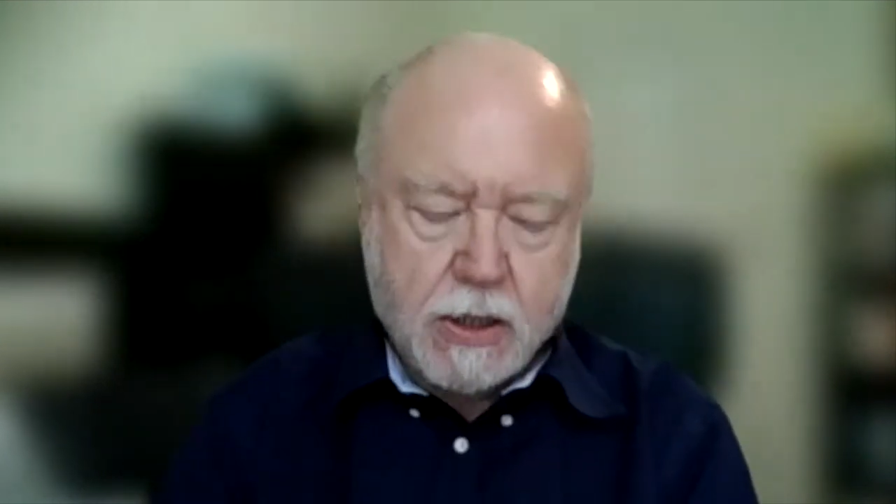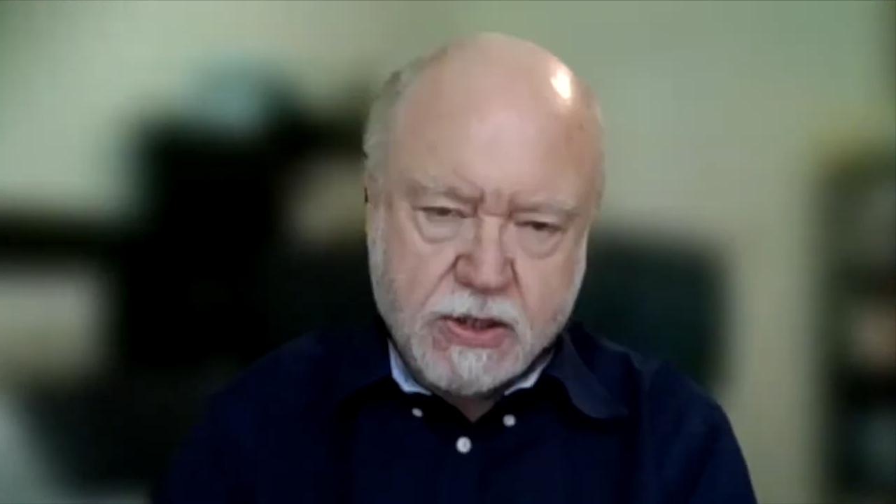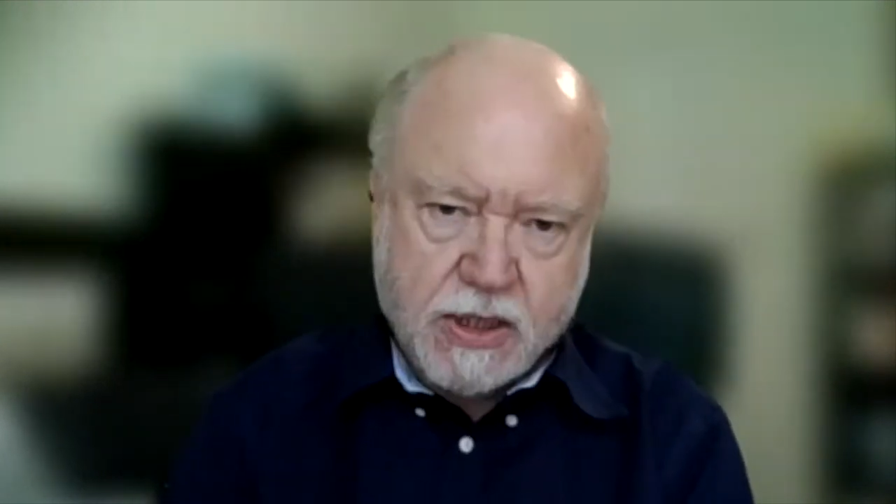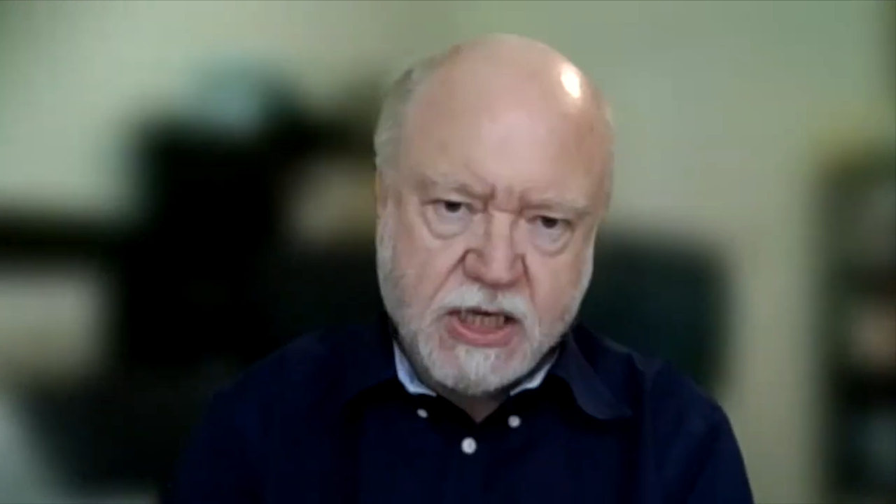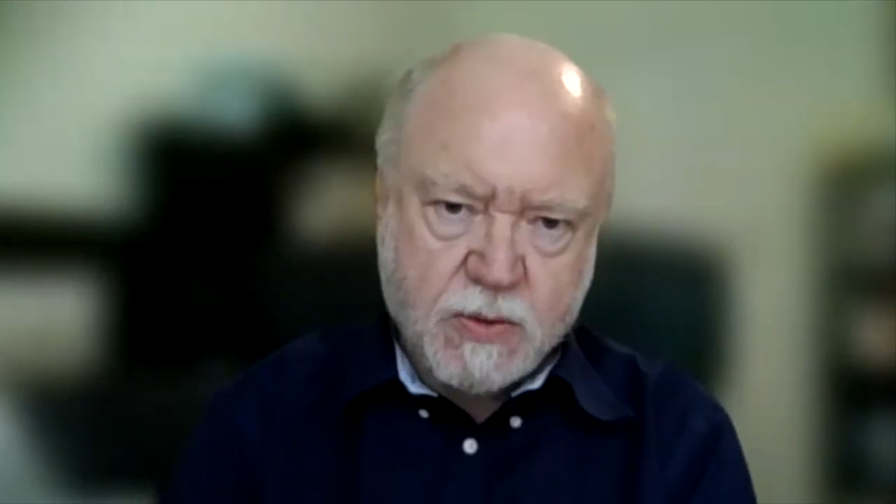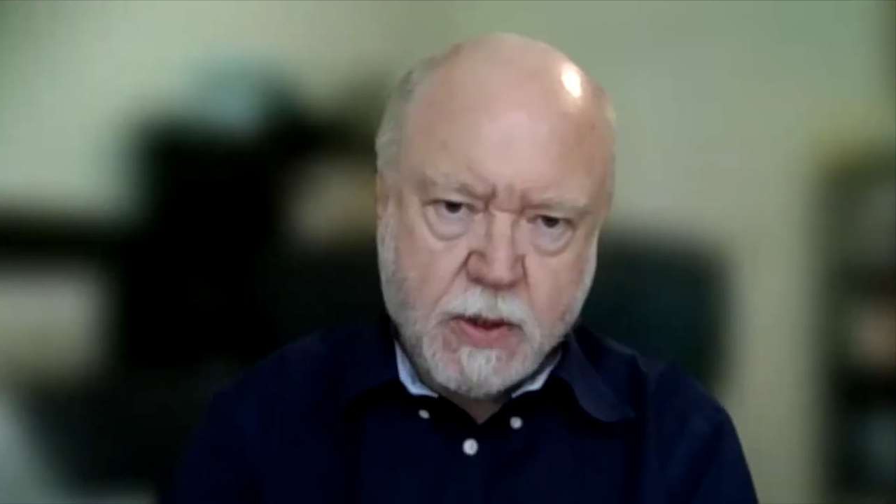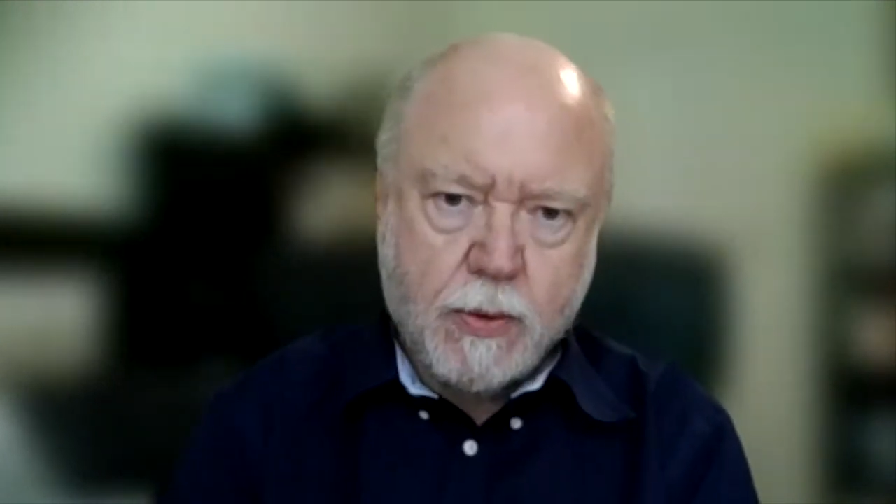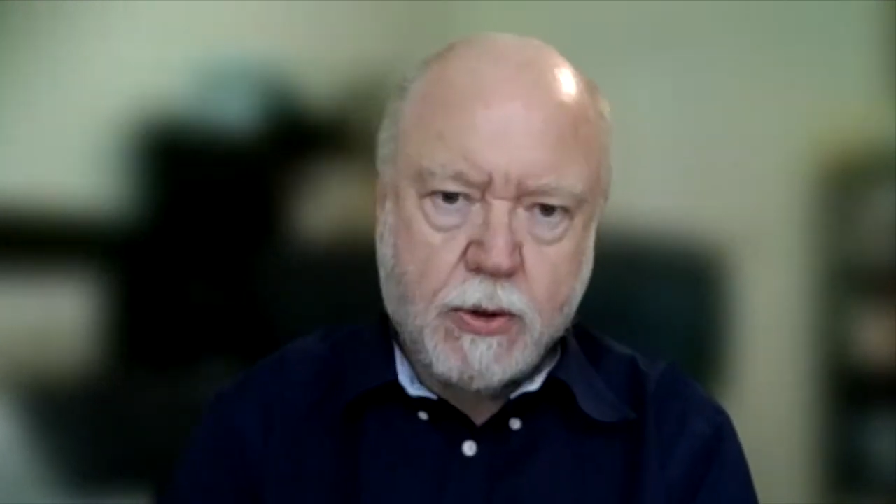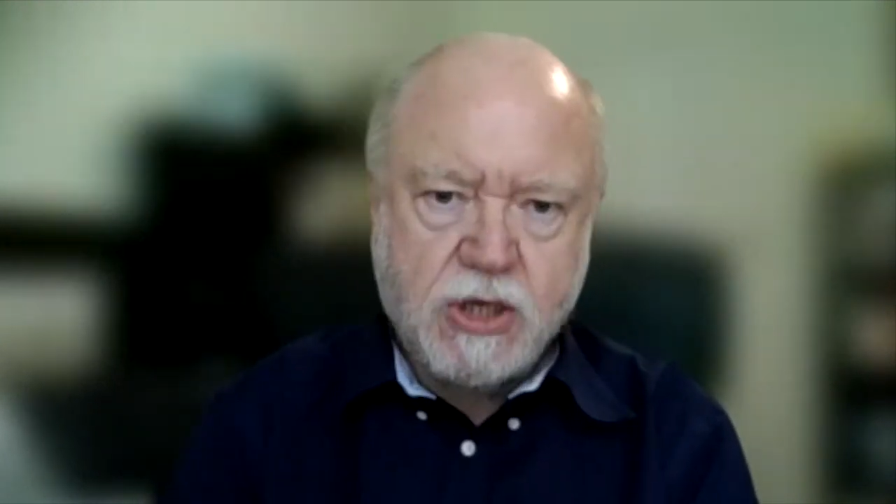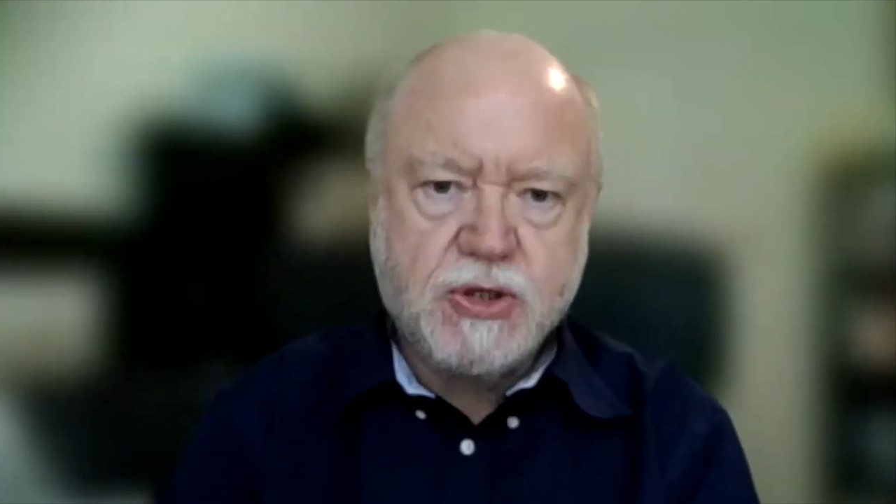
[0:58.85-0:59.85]
So that's why
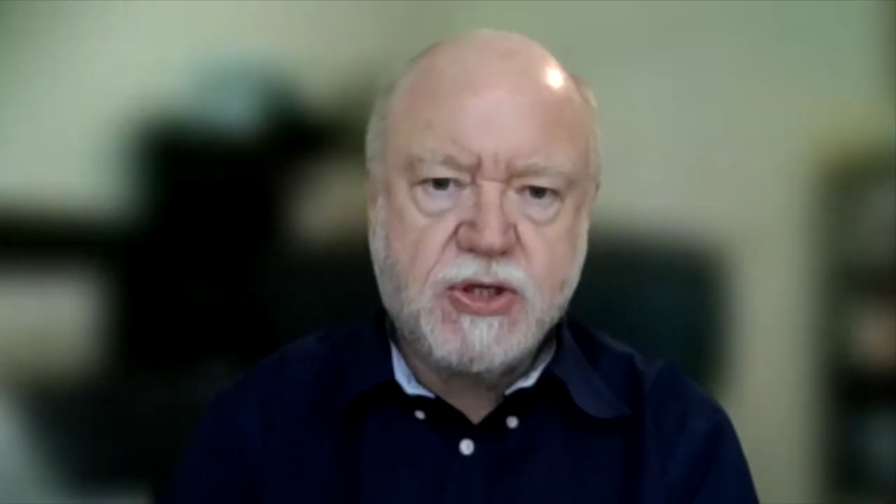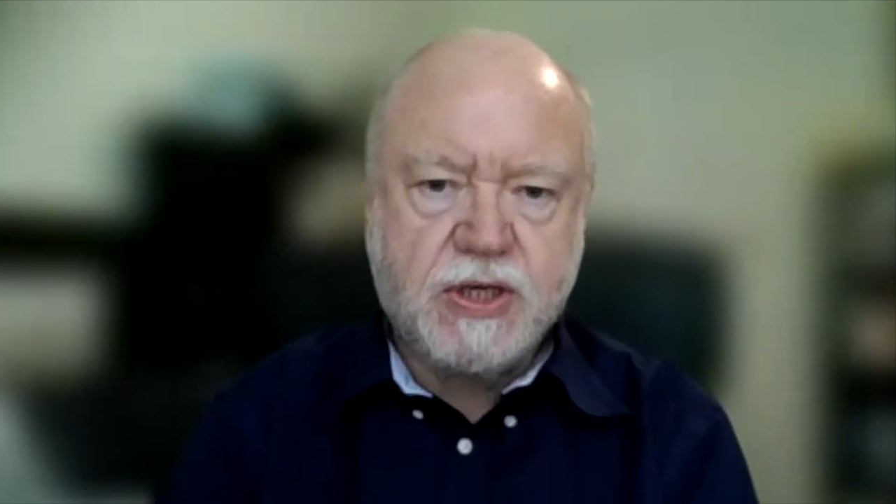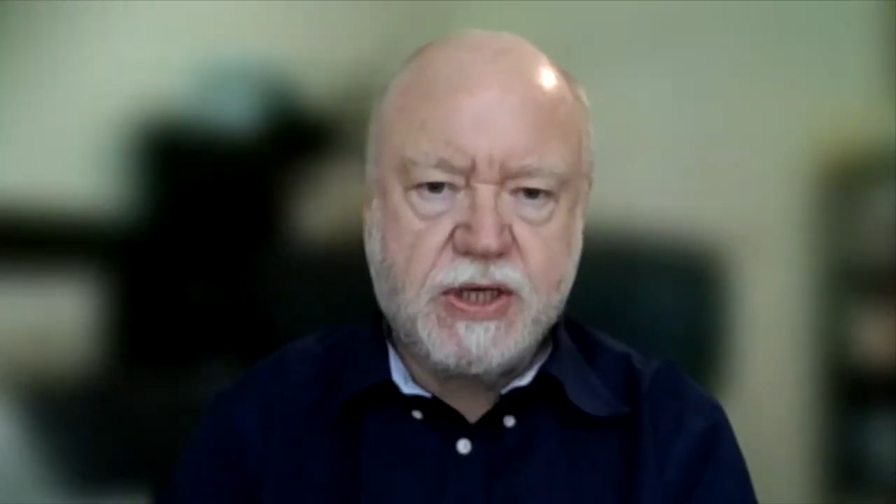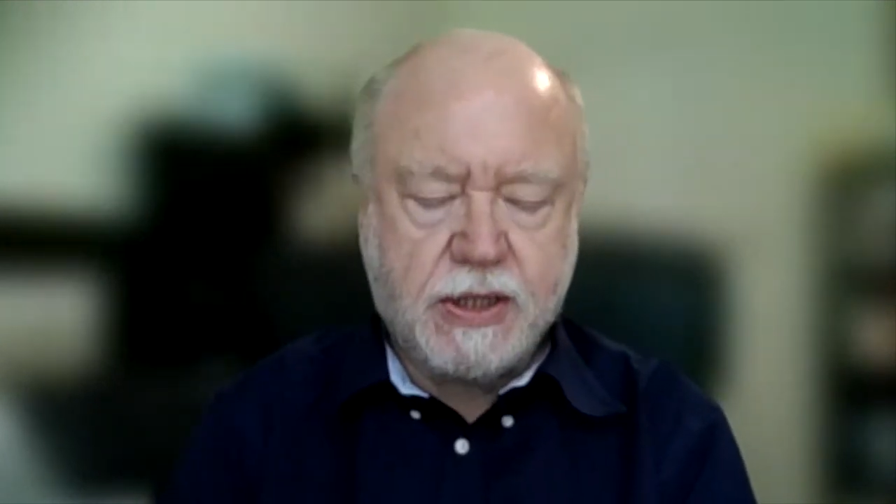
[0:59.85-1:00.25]
we're interested